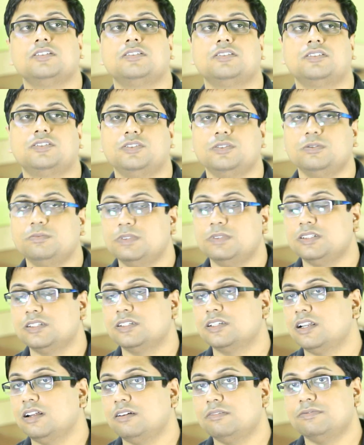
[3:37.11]
Super
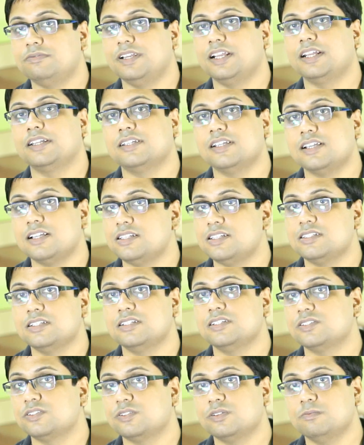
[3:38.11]
crop factor
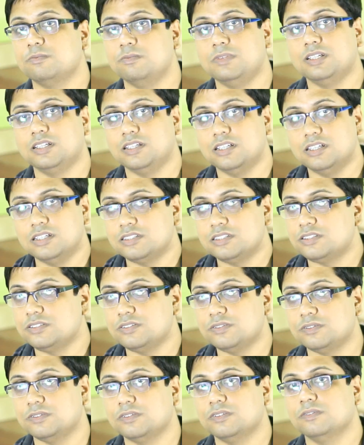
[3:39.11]
isn't so big
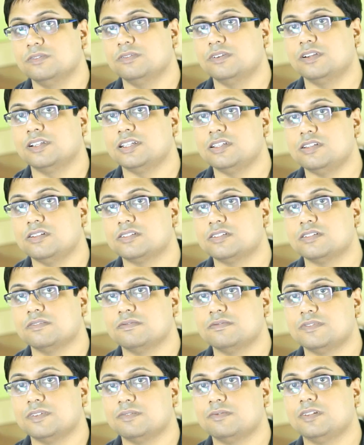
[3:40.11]
issue for the EOS
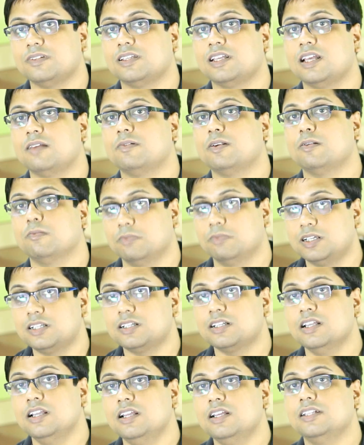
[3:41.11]
M50 camera, but
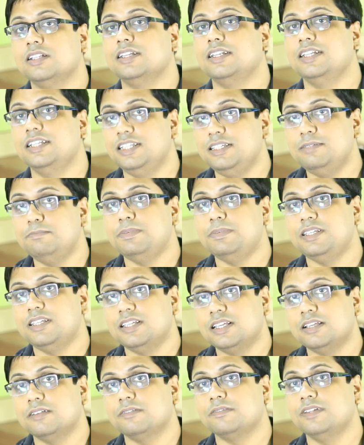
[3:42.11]
the
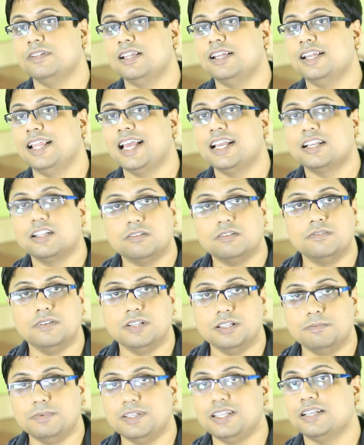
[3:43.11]
DPAF, the lack of
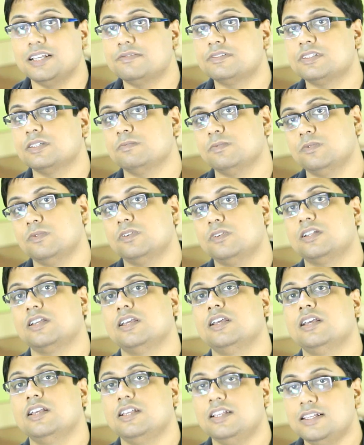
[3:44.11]
DPAF support
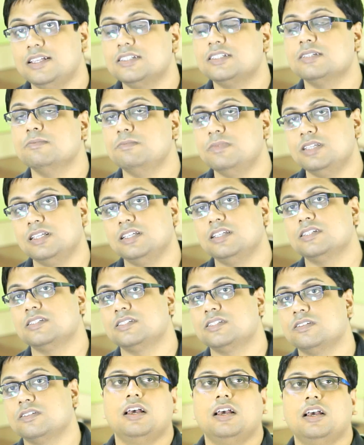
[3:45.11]
is a big
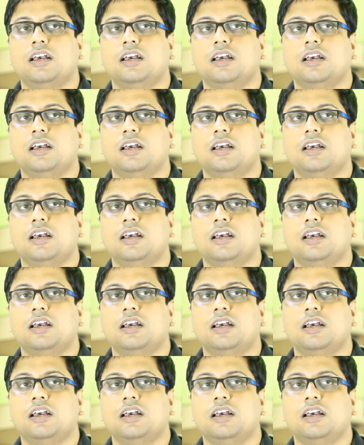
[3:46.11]
issue.